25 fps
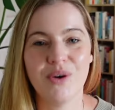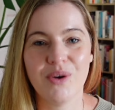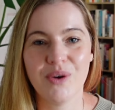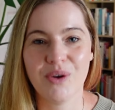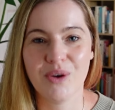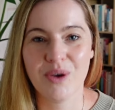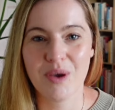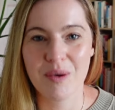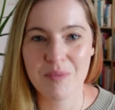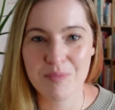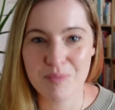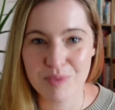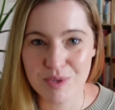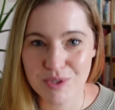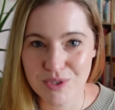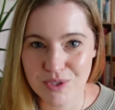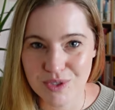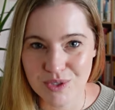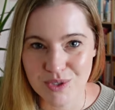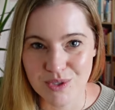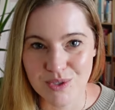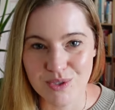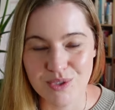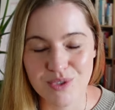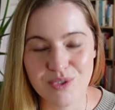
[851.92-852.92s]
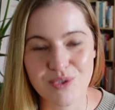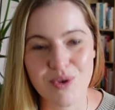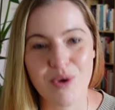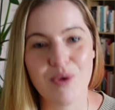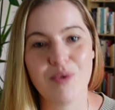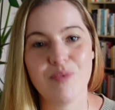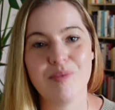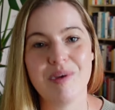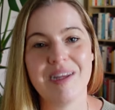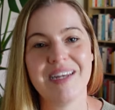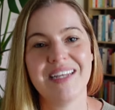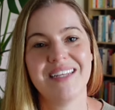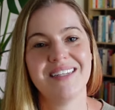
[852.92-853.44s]
and pursue
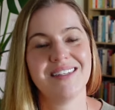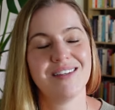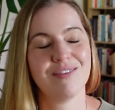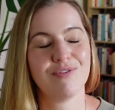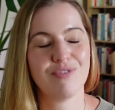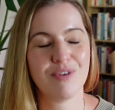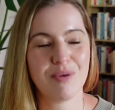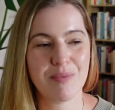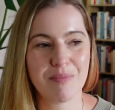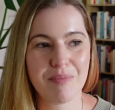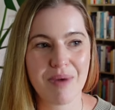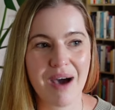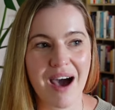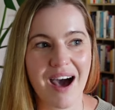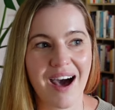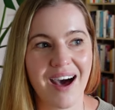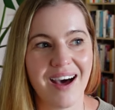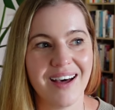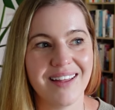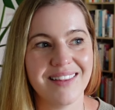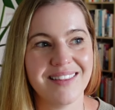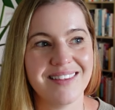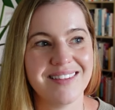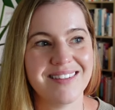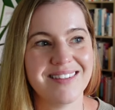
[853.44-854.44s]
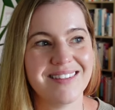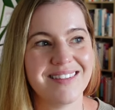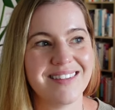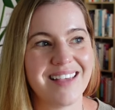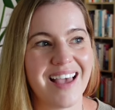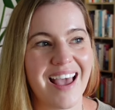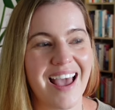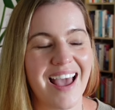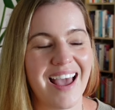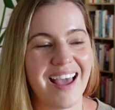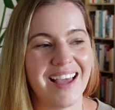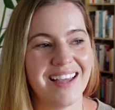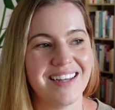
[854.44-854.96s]
so many different paths
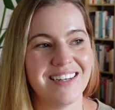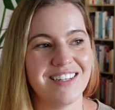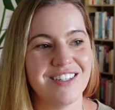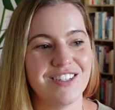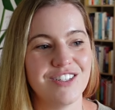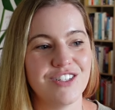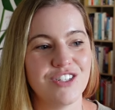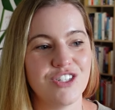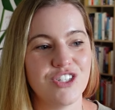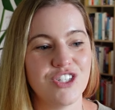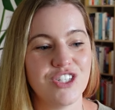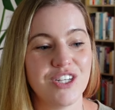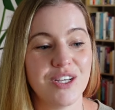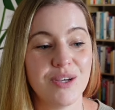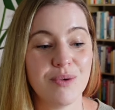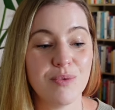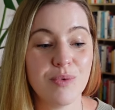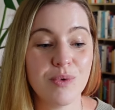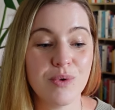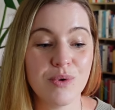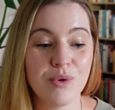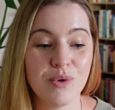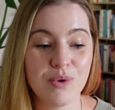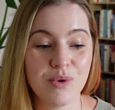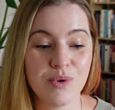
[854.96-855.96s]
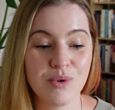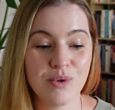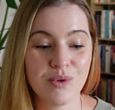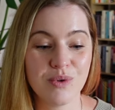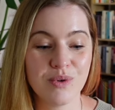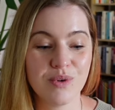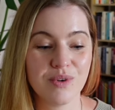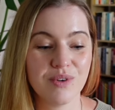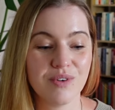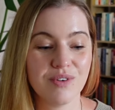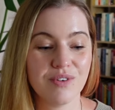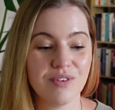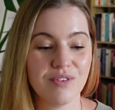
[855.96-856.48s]
and she
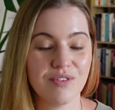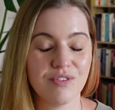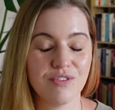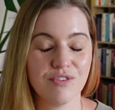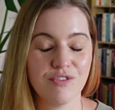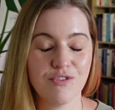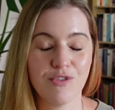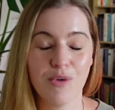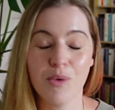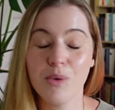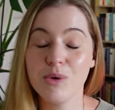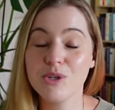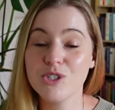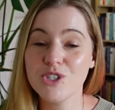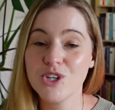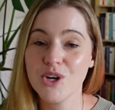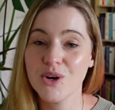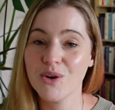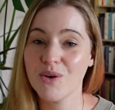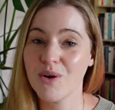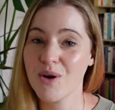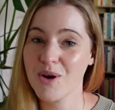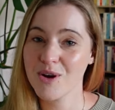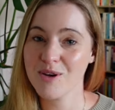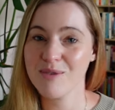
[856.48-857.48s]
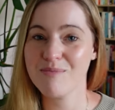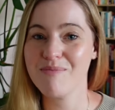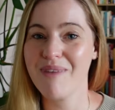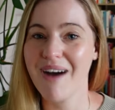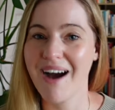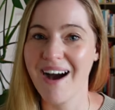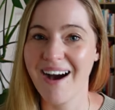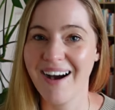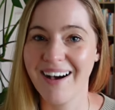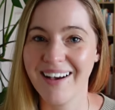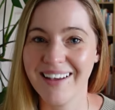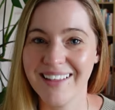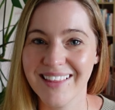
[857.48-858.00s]
will forge her own
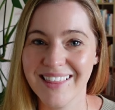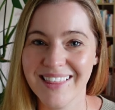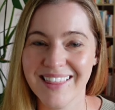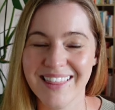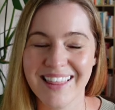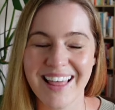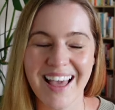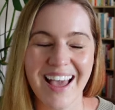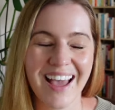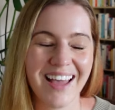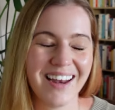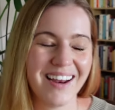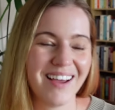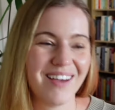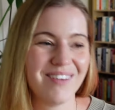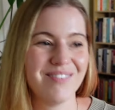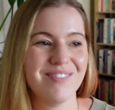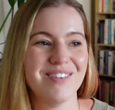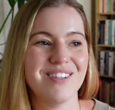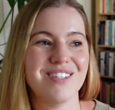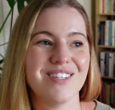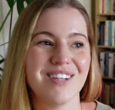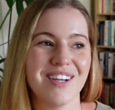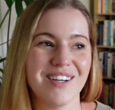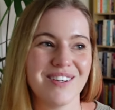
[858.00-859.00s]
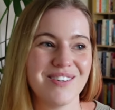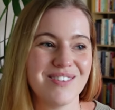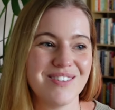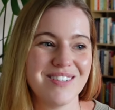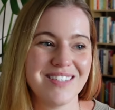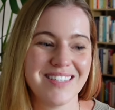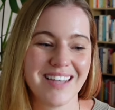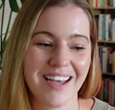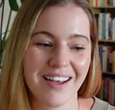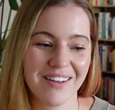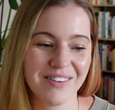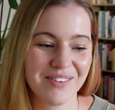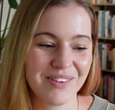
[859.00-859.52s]
path. And I wish I could
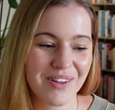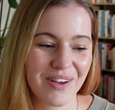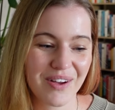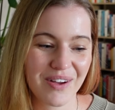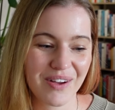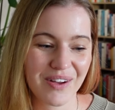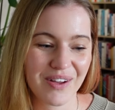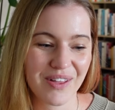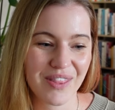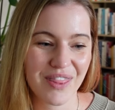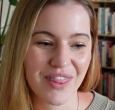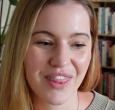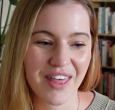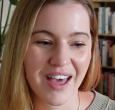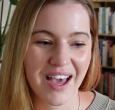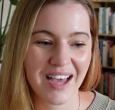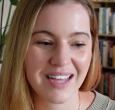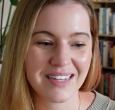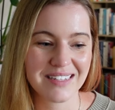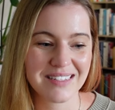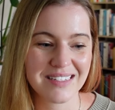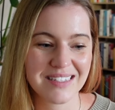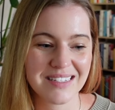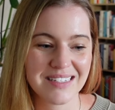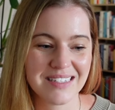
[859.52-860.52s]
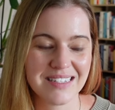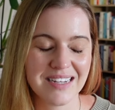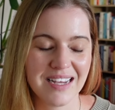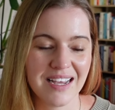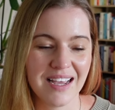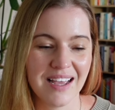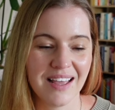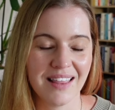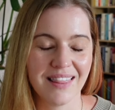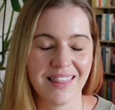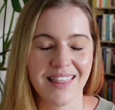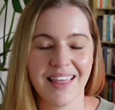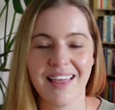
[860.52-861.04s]
tell her that
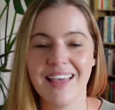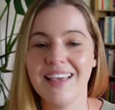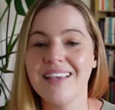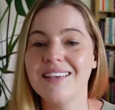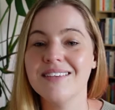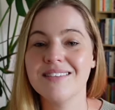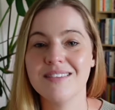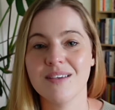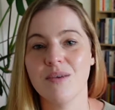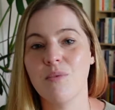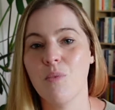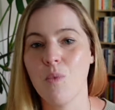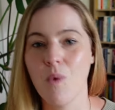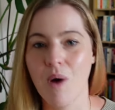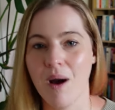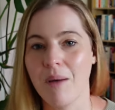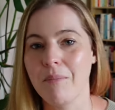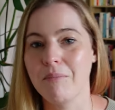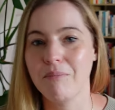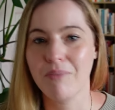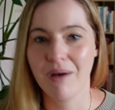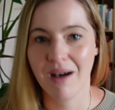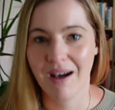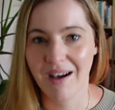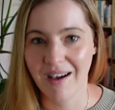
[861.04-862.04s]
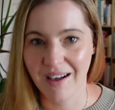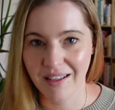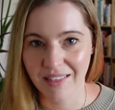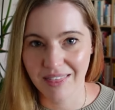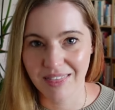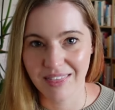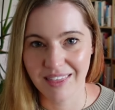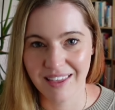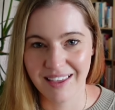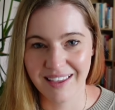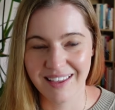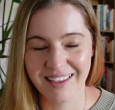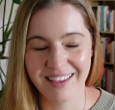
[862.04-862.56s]
there isn't one
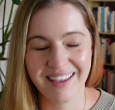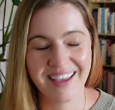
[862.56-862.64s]
path,